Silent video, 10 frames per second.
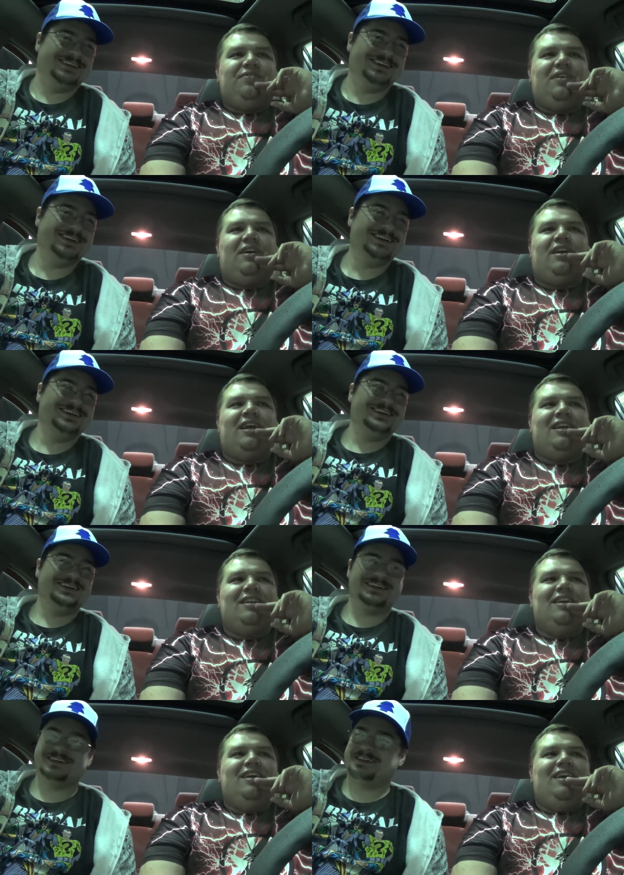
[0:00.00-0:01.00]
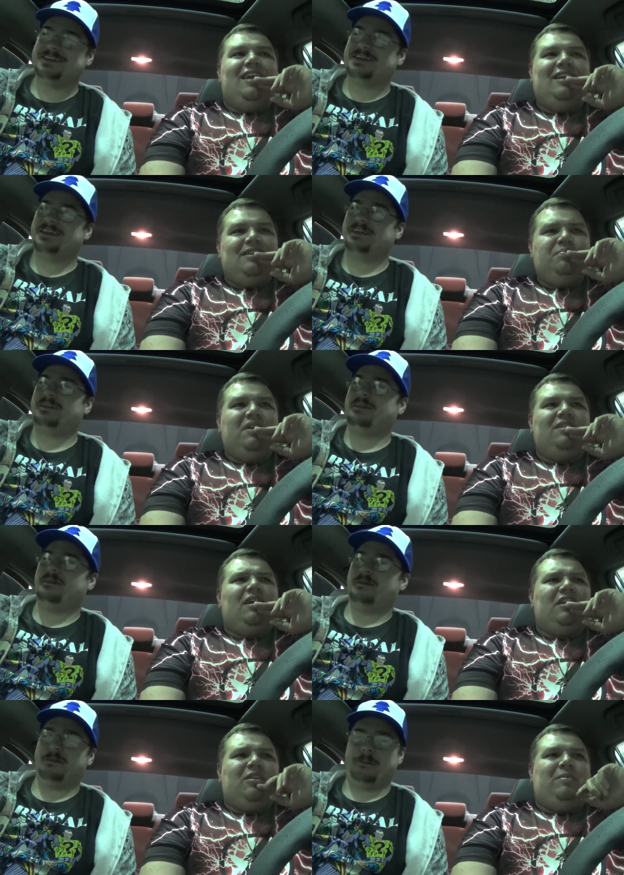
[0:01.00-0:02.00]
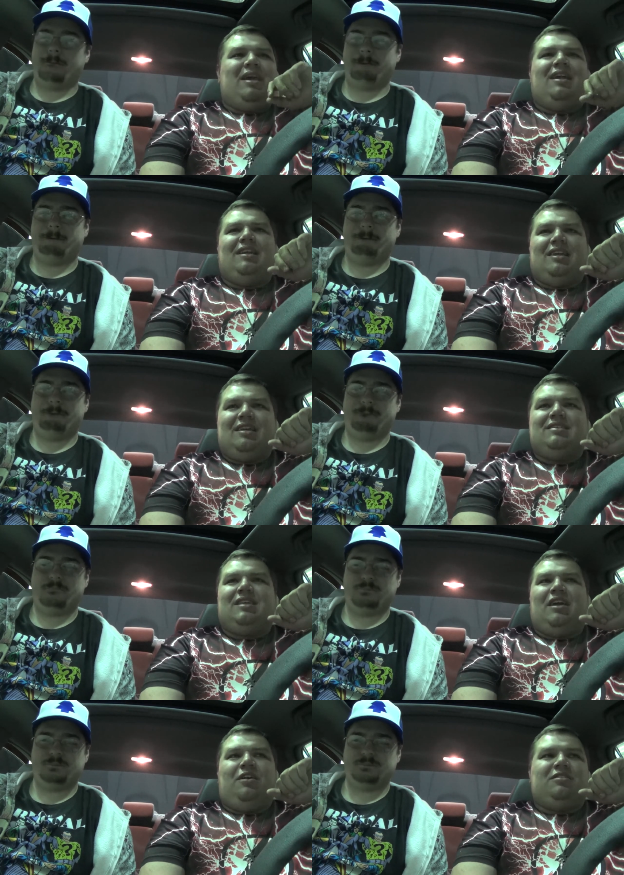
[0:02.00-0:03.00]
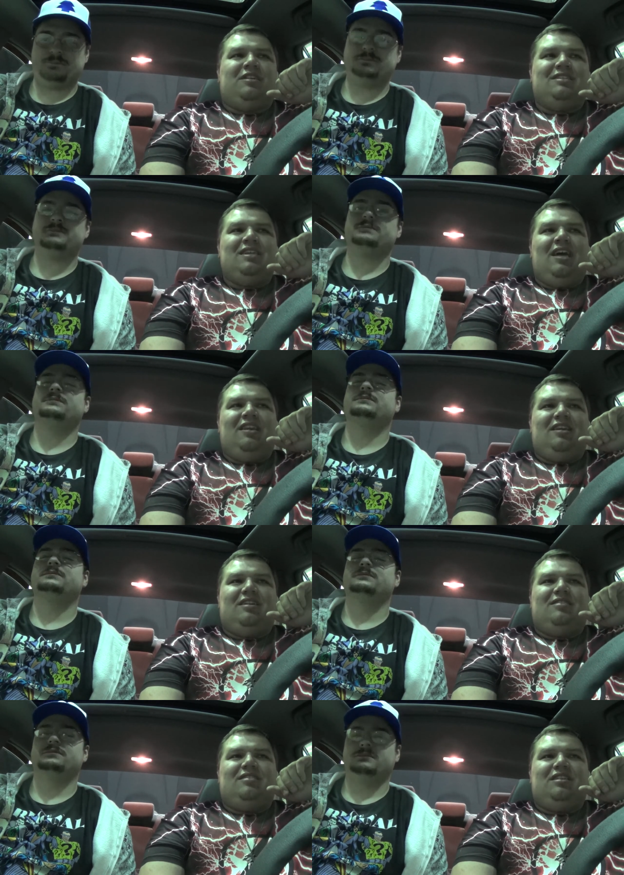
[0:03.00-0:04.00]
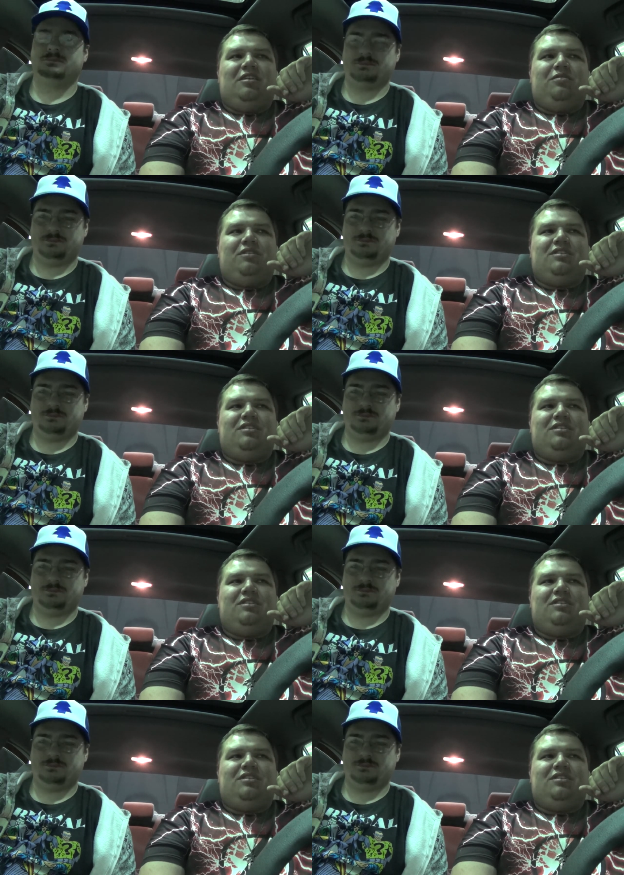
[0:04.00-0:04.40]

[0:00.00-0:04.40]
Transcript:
Speaker 1: fun, and he does bring a lot of humanity to his character. He's not the you know the